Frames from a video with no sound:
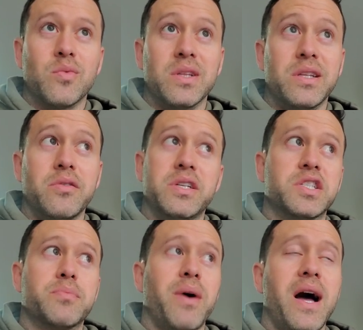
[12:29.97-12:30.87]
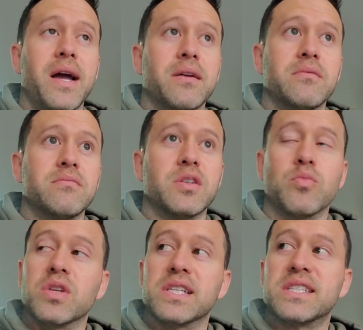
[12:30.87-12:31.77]
We're literally just buying some
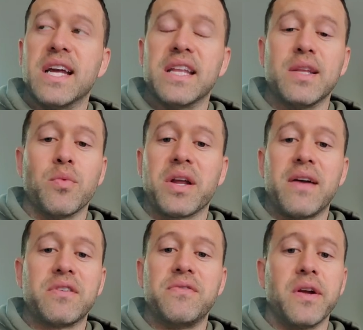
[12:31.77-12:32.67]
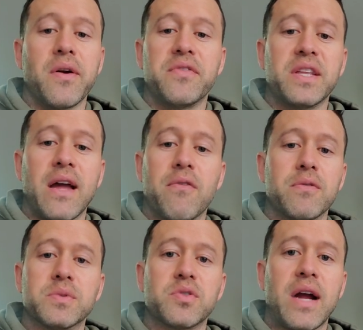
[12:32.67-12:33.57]
real estate, and then we're gonna have to figure everything out
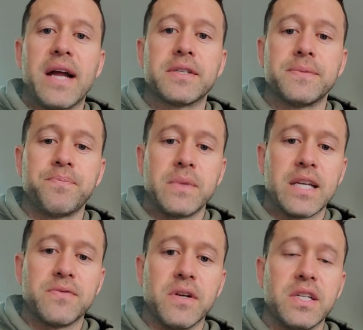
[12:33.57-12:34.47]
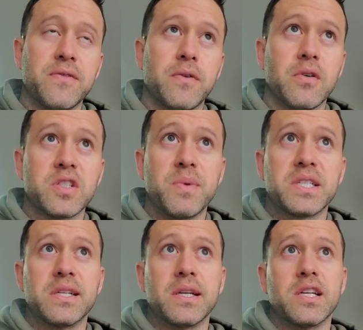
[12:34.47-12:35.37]
from scratch. that's very difficult,
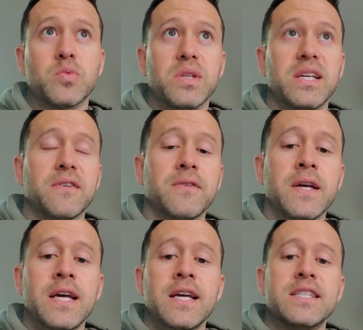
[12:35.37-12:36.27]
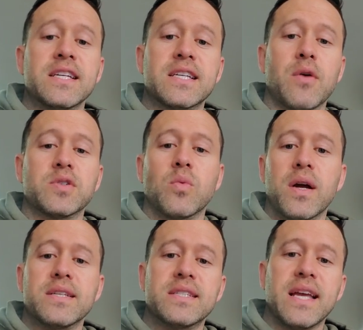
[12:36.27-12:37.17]
especially because we live six hours
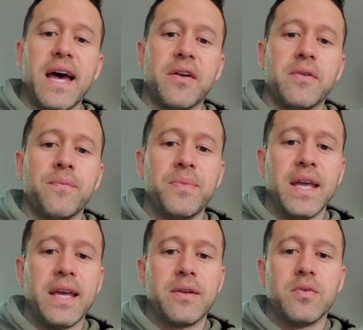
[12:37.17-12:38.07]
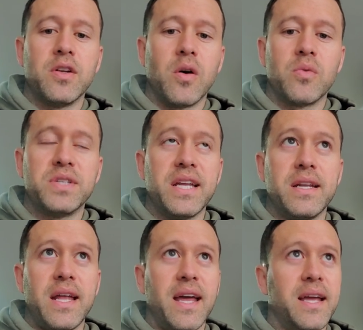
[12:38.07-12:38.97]
away in Seattle, and you know, day to
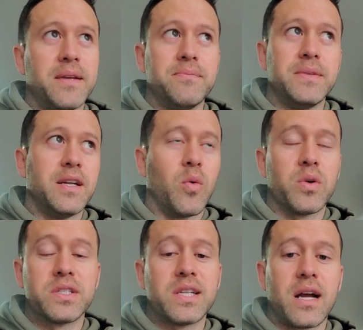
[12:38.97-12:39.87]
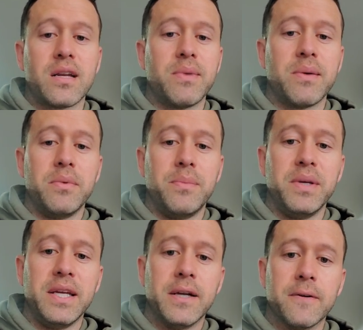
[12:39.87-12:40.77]
day, you know, we're just not going to be able to
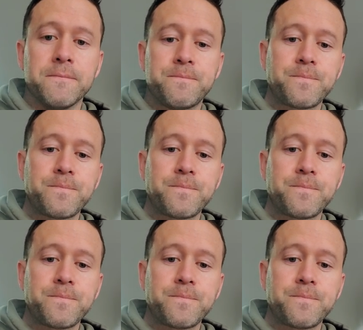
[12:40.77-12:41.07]
be here.